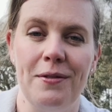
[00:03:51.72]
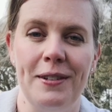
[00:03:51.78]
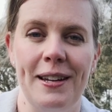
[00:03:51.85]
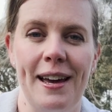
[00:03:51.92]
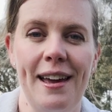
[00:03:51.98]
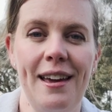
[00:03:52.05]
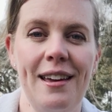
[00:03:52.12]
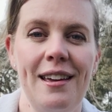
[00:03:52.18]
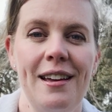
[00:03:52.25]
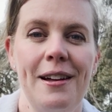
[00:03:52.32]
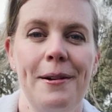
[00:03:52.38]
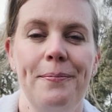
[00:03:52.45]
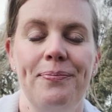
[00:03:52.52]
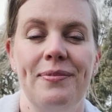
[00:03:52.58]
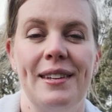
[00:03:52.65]
day,
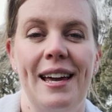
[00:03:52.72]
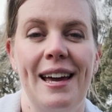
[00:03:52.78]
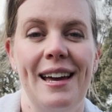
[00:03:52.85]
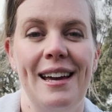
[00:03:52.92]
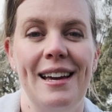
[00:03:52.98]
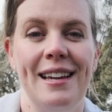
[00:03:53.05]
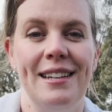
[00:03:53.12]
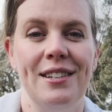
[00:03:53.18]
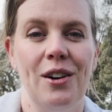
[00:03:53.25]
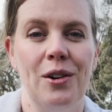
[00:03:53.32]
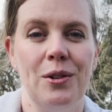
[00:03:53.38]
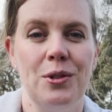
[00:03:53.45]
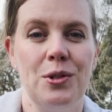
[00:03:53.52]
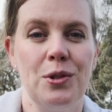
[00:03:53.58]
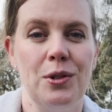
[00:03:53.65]
and
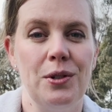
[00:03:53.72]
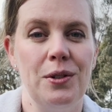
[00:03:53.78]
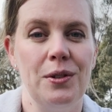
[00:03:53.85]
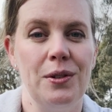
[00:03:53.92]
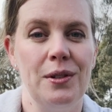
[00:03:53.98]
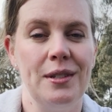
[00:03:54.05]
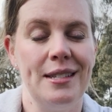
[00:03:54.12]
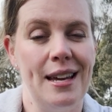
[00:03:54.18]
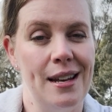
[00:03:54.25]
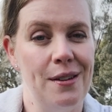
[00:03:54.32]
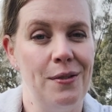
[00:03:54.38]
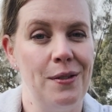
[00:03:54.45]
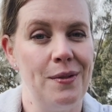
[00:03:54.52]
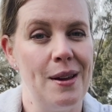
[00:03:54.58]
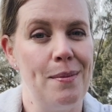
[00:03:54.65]
I'll do 10
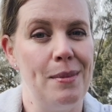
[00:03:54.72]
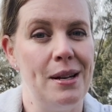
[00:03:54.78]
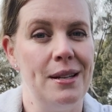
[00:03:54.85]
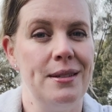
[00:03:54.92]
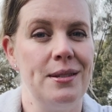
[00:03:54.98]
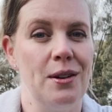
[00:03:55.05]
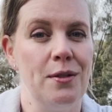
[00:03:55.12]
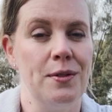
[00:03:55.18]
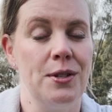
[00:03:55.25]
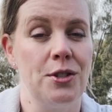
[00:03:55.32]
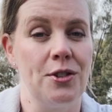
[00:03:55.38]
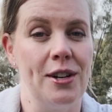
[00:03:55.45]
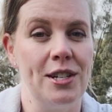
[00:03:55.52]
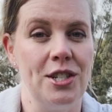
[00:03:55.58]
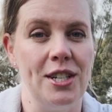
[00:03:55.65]
to 15 minutes of
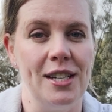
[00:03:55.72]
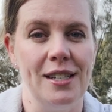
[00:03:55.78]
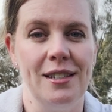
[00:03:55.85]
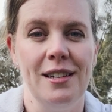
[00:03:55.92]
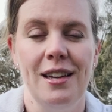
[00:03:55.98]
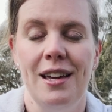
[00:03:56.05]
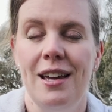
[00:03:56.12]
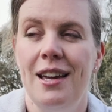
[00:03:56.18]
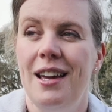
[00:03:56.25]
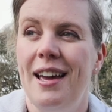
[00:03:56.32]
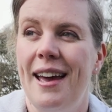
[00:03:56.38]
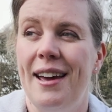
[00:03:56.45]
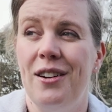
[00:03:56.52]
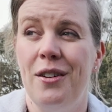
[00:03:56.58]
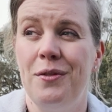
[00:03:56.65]
stretching.
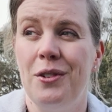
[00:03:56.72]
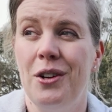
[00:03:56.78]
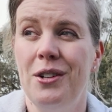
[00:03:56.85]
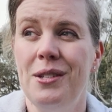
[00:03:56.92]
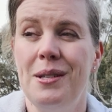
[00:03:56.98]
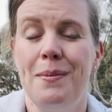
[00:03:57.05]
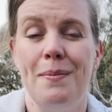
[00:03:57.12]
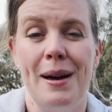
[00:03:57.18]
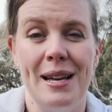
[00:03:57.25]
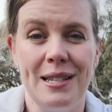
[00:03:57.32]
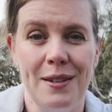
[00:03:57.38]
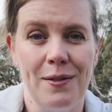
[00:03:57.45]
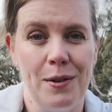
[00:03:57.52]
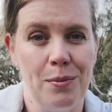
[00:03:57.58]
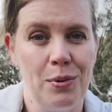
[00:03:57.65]
And I've noticed a
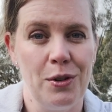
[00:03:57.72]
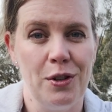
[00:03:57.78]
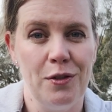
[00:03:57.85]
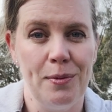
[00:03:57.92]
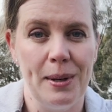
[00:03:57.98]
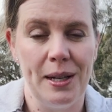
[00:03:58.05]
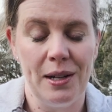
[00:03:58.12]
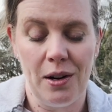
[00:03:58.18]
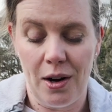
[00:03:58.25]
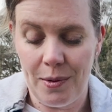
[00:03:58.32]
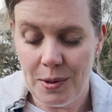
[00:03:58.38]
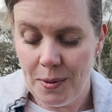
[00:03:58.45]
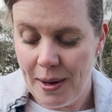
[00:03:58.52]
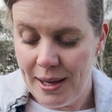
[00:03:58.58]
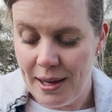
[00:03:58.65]
massive improvement. I
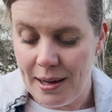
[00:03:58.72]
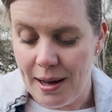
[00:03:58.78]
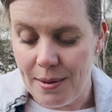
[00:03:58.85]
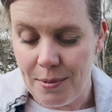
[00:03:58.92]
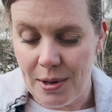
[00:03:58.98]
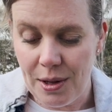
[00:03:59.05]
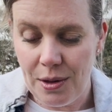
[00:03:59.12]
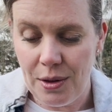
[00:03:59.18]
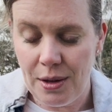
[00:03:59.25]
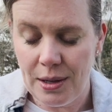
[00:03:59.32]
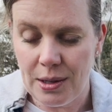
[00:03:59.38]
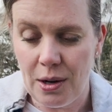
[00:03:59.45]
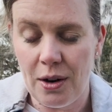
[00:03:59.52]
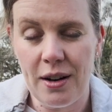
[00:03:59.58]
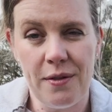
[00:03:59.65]
was waking up with
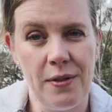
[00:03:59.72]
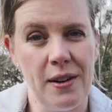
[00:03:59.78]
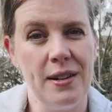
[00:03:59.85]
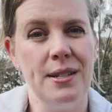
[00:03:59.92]
kind of very